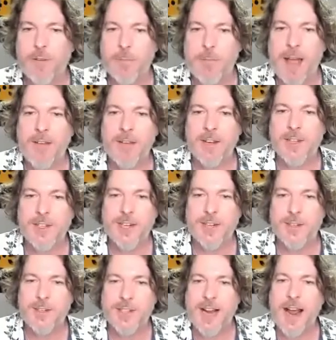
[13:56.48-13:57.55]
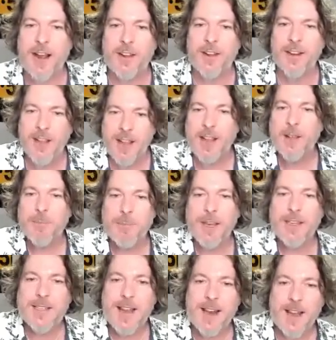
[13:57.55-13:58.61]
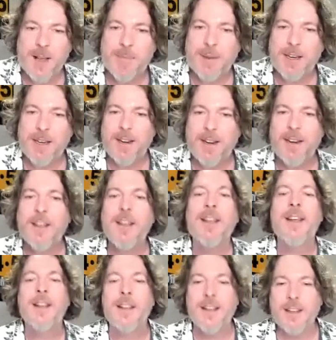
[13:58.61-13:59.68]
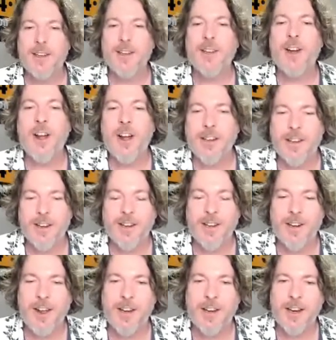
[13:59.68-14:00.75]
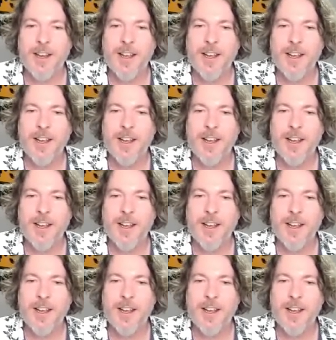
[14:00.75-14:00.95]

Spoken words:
if I'm having a Caesar salad. Mix that up in there. Good on you. Good on you.